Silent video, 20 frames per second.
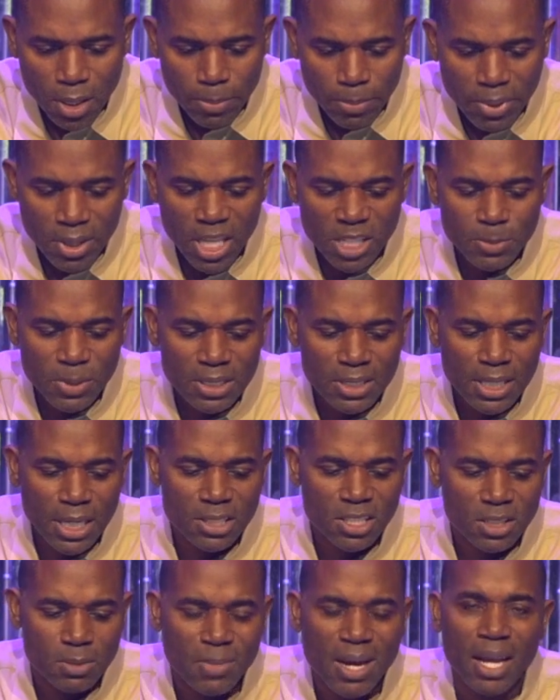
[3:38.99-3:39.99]
but there's been
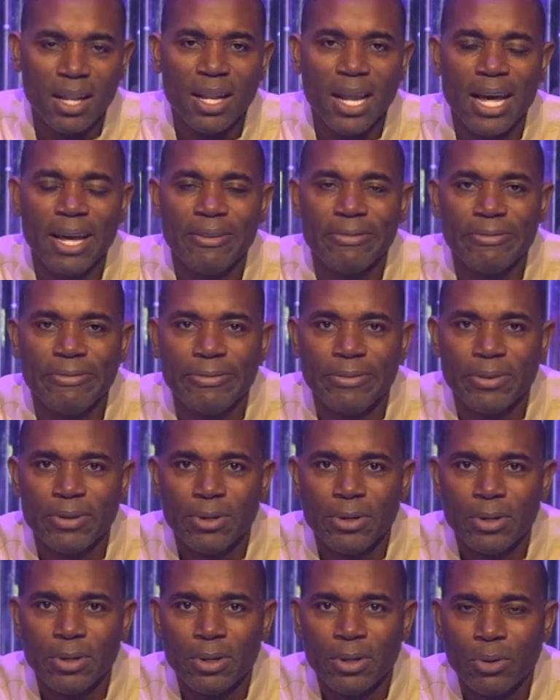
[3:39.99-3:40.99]
seasons in my life
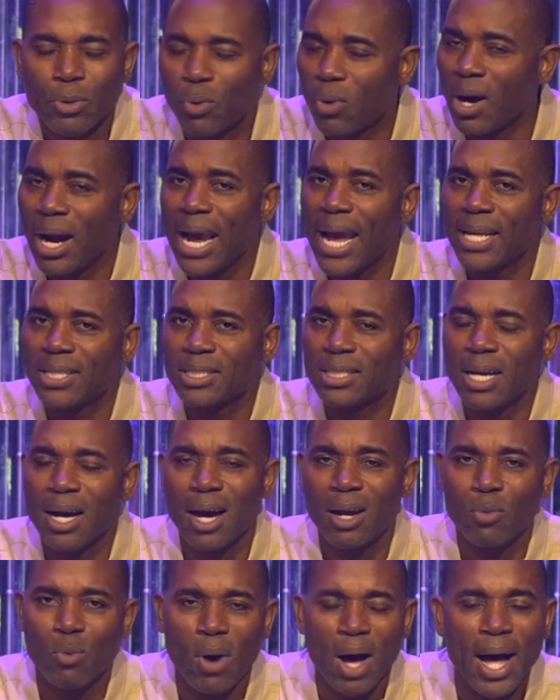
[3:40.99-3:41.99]
where I ask
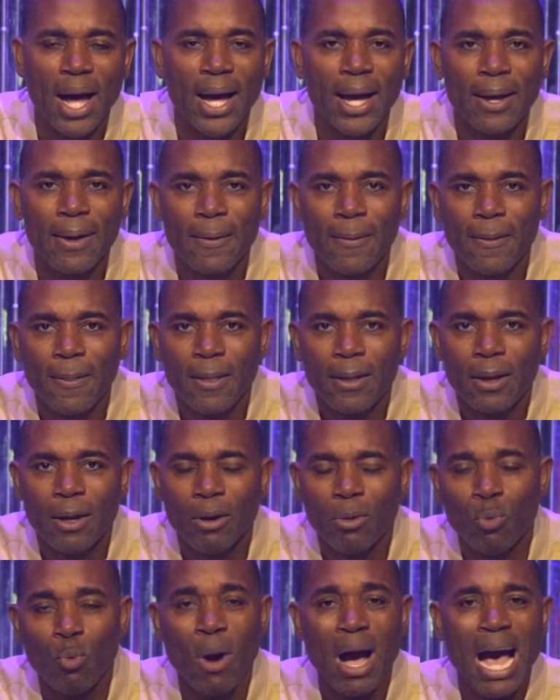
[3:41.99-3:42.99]
God, "Why?
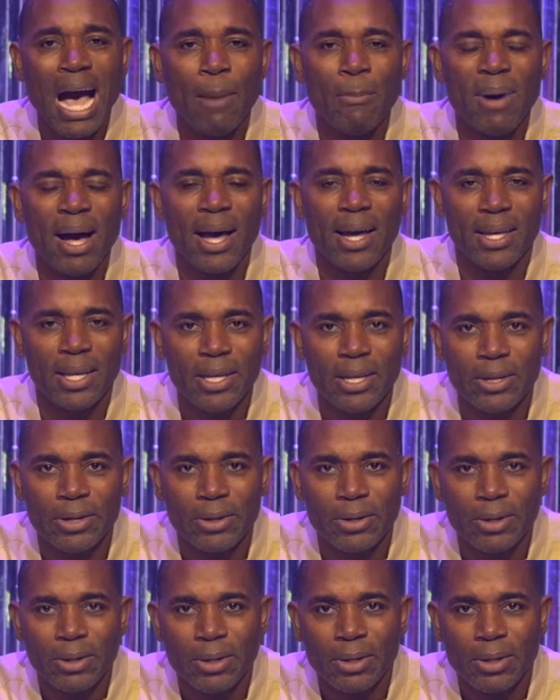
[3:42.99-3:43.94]
Why am I here?